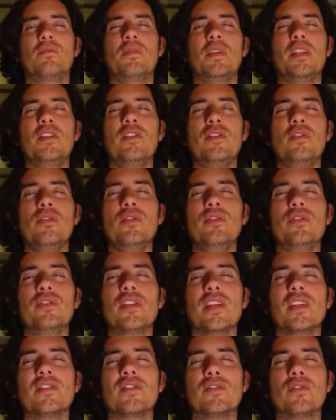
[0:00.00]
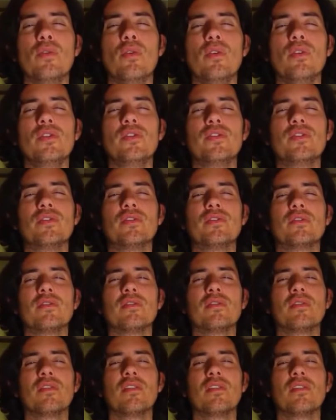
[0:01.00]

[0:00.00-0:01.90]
to be used as tools